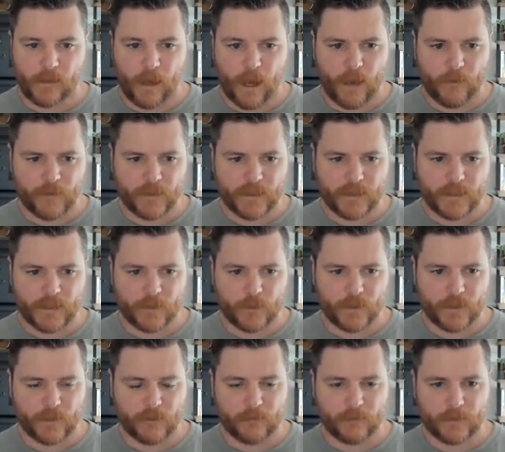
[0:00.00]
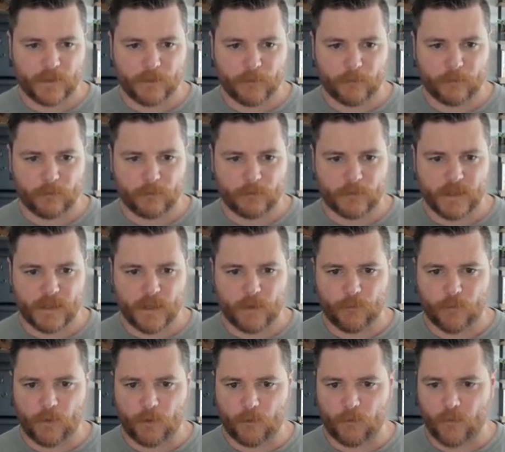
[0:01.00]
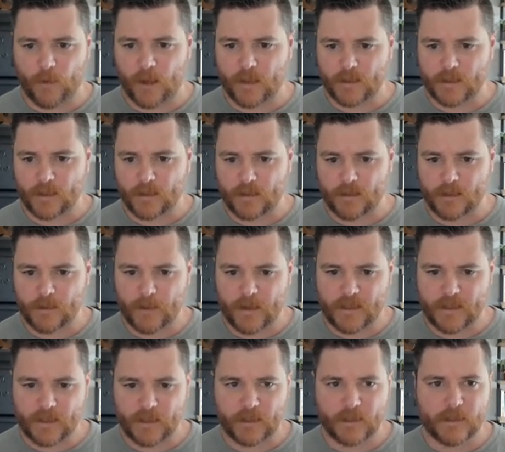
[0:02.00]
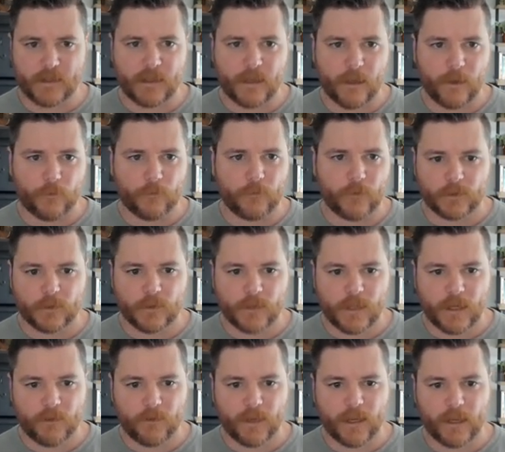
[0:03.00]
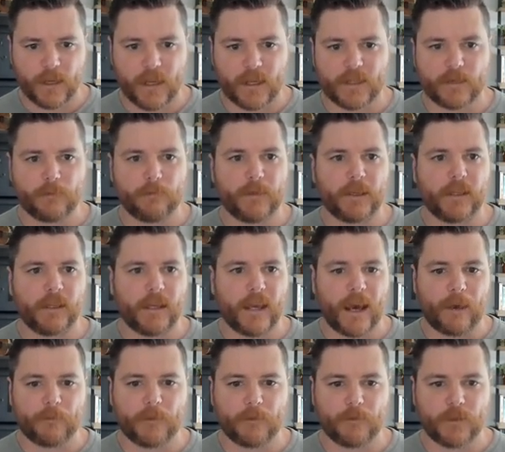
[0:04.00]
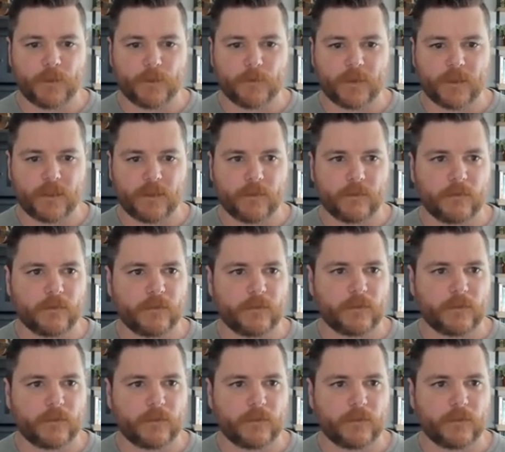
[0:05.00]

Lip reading: obviously there's some stuff around fonts and spacing and stuff. There's kind of like a nice big gap in between.